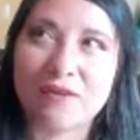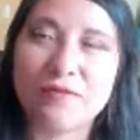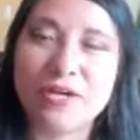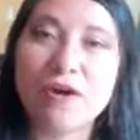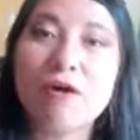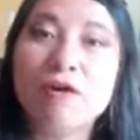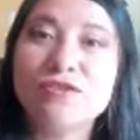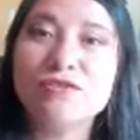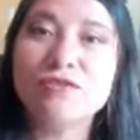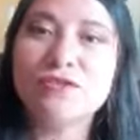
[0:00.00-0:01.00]
record
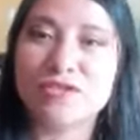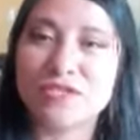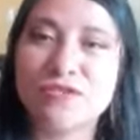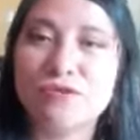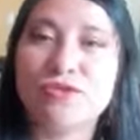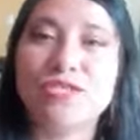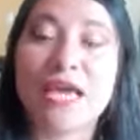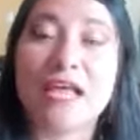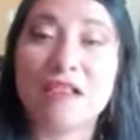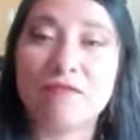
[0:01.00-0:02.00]

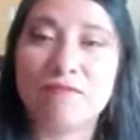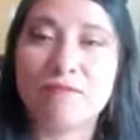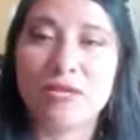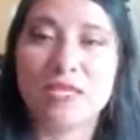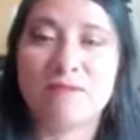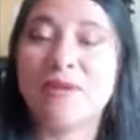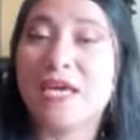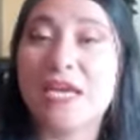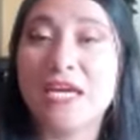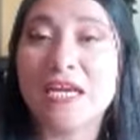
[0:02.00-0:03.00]
yourself
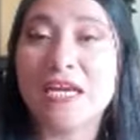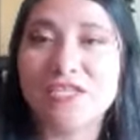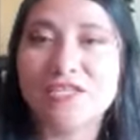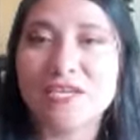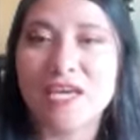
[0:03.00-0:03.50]
speaking English,